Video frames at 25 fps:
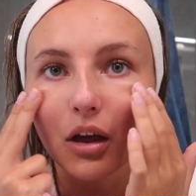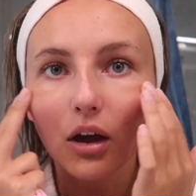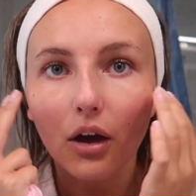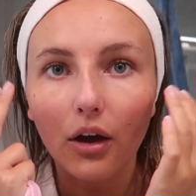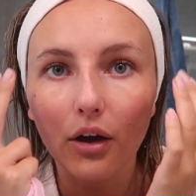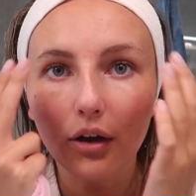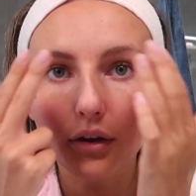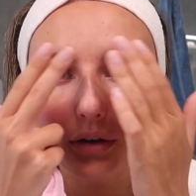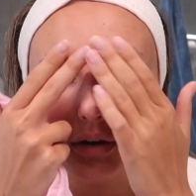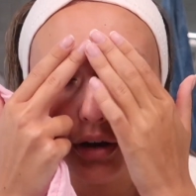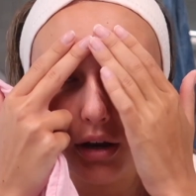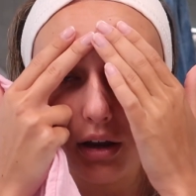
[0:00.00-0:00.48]

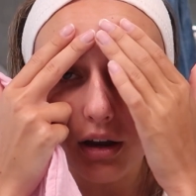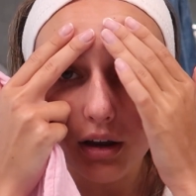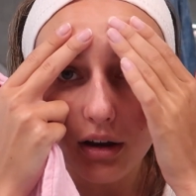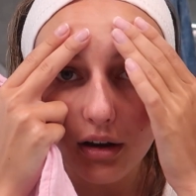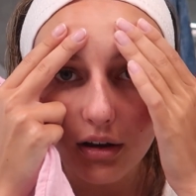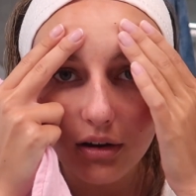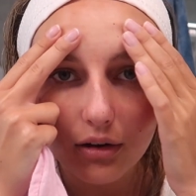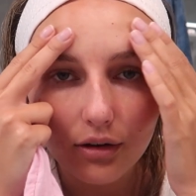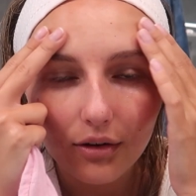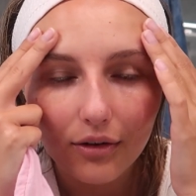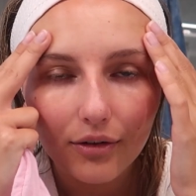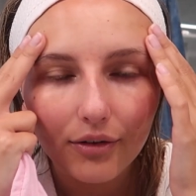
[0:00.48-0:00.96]

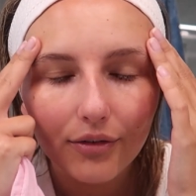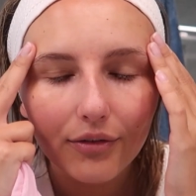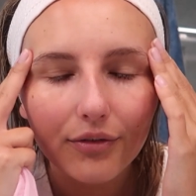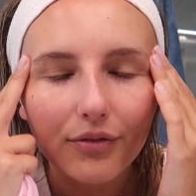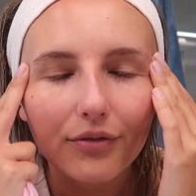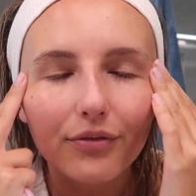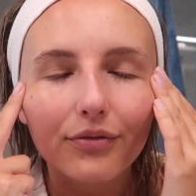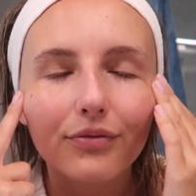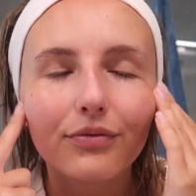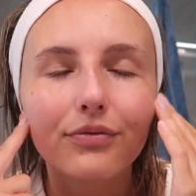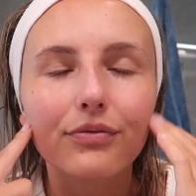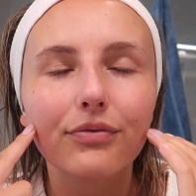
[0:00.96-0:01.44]
Okay,
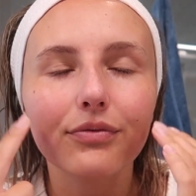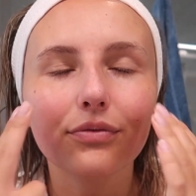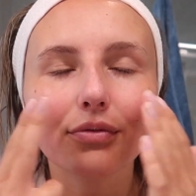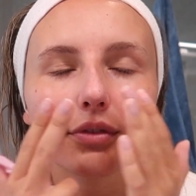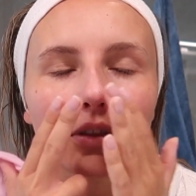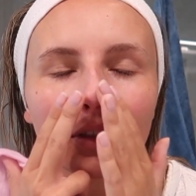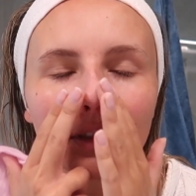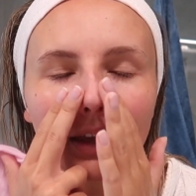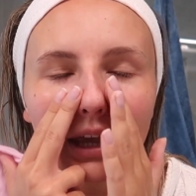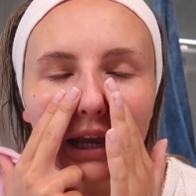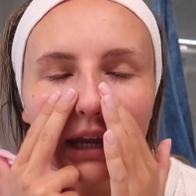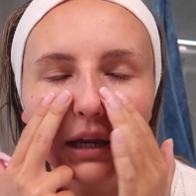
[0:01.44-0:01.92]

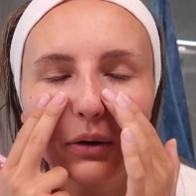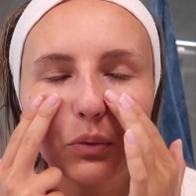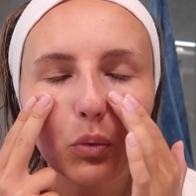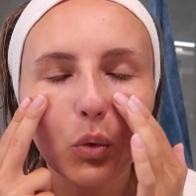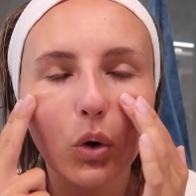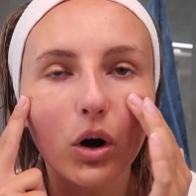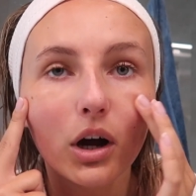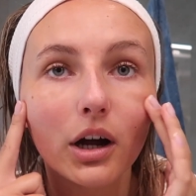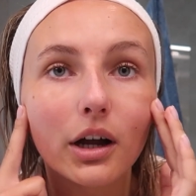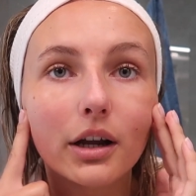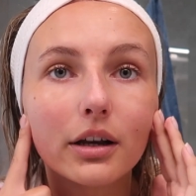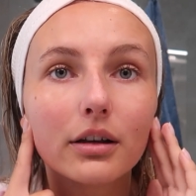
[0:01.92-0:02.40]
day
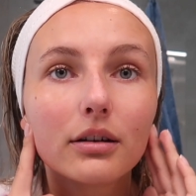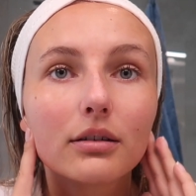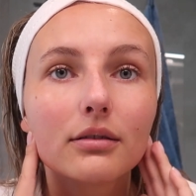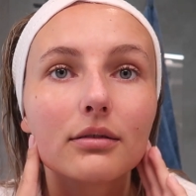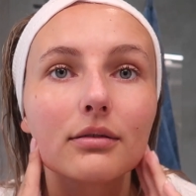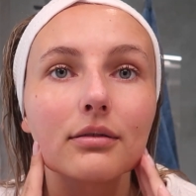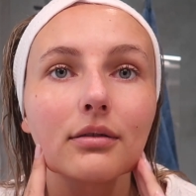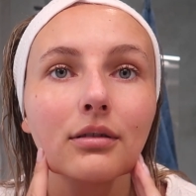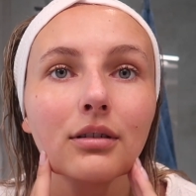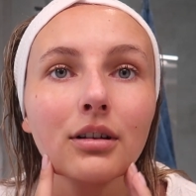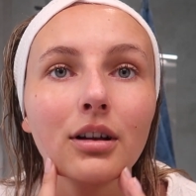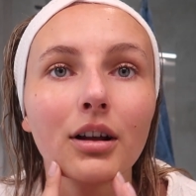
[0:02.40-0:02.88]
1,
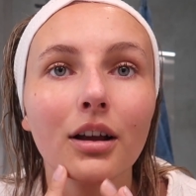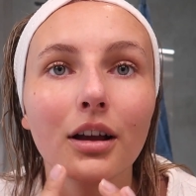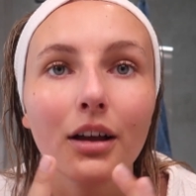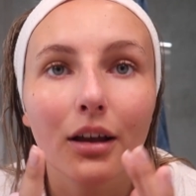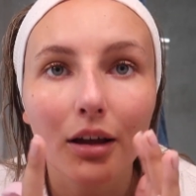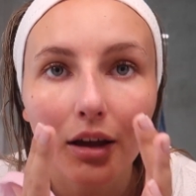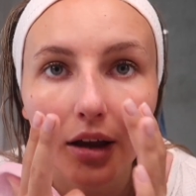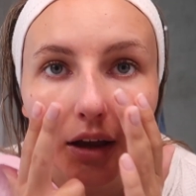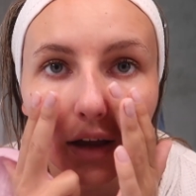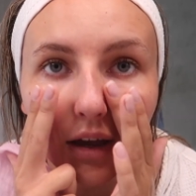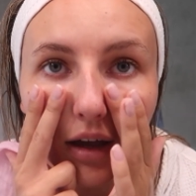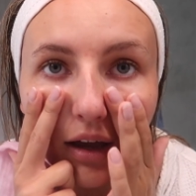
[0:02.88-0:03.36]

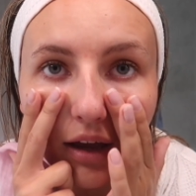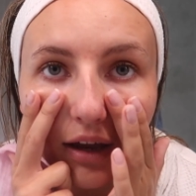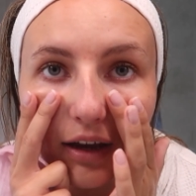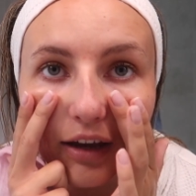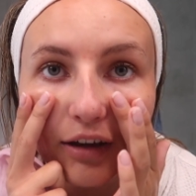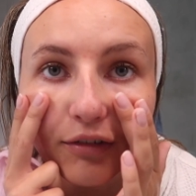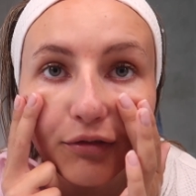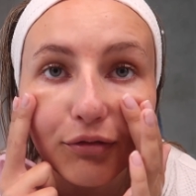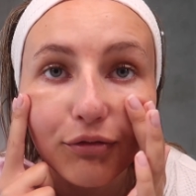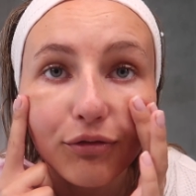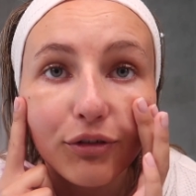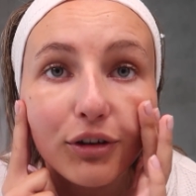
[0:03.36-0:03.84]

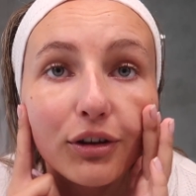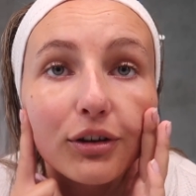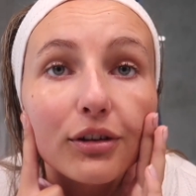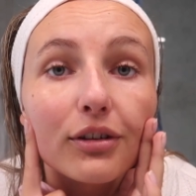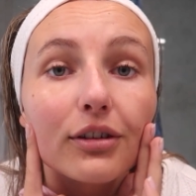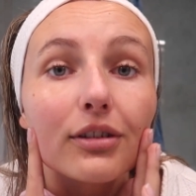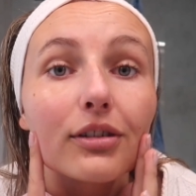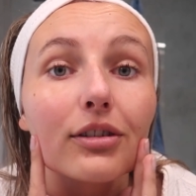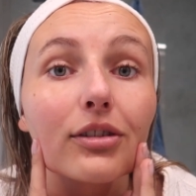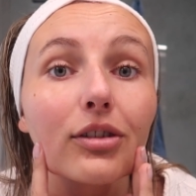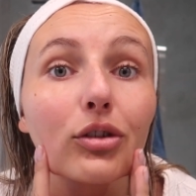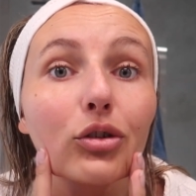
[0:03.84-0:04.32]
it
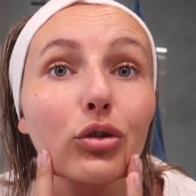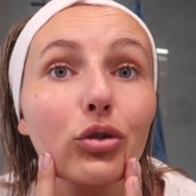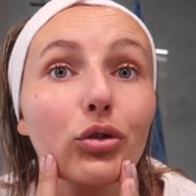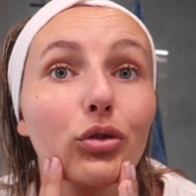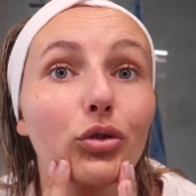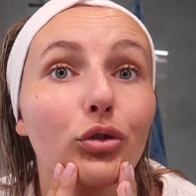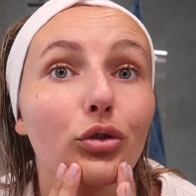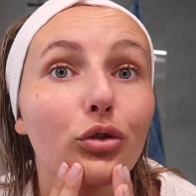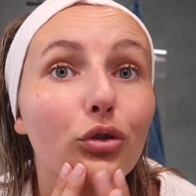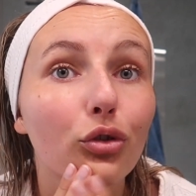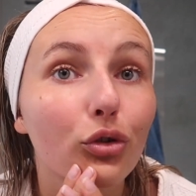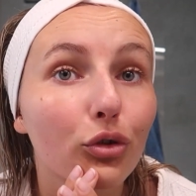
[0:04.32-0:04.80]
feels
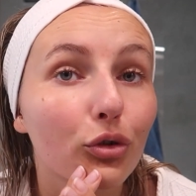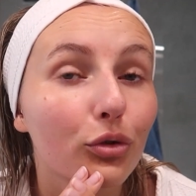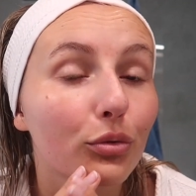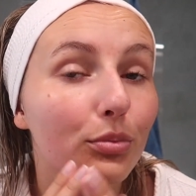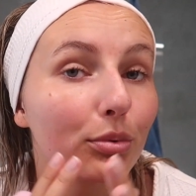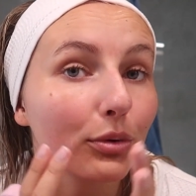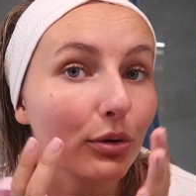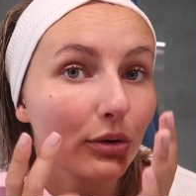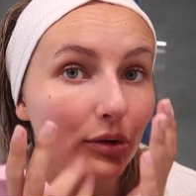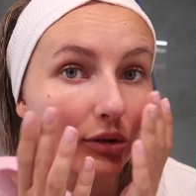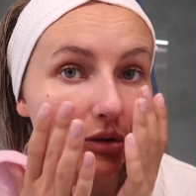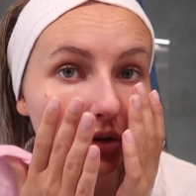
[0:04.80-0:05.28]

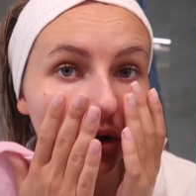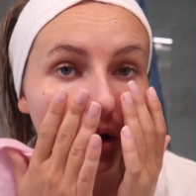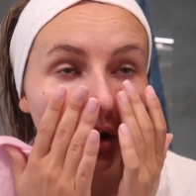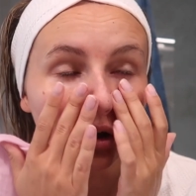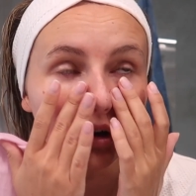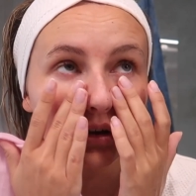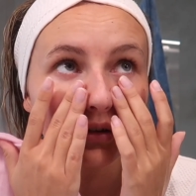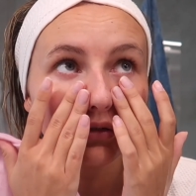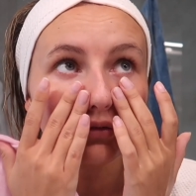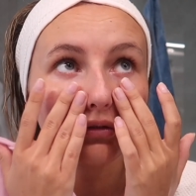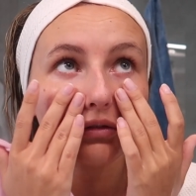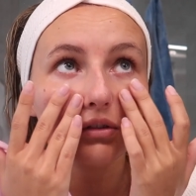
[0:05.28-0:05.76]
super
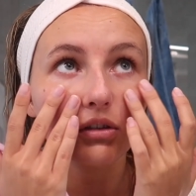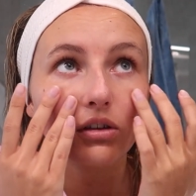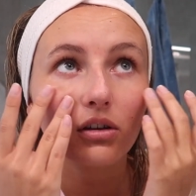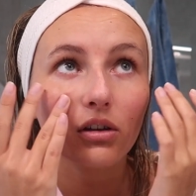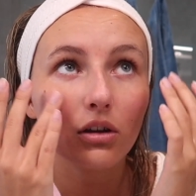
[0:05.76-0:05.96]
soft.